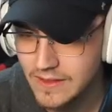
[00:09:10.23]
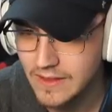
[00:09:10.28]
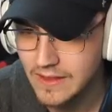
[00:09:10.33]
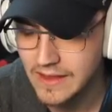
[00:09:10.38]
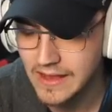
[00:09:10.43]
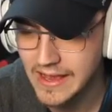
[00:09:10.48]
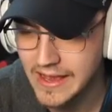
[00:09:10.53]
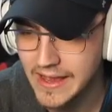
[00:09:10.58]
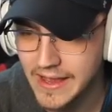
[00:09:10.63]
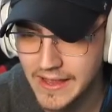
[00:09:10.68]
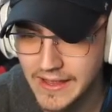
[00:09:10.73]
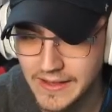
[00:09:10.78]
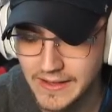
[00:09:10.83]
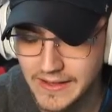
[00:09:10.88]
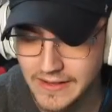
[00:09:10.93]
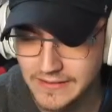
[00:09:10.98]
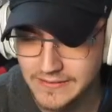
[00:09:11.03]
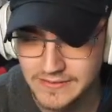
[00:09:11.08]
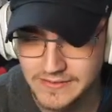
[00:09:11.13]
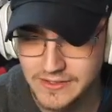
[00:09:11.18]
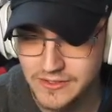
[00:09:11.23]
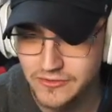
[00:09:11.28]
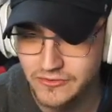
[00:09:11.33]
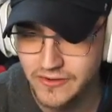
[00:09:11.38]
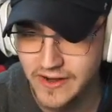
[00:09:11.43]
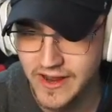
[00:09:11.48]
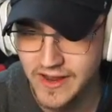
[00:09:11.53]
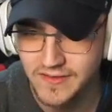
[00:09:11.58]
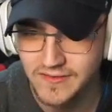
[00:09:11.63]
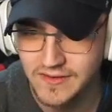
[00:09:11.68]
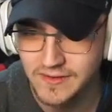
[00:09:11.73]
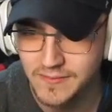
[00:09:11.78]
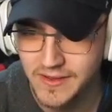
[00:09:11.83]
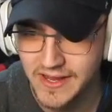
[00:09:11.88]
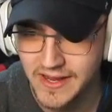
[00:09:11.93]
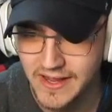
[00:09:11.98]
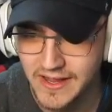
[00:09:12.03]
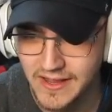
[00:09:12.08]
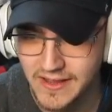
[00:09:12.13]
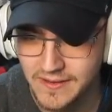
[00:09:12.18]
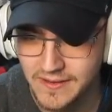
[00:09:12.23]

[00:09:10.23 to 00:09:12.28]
I crazy, my guy.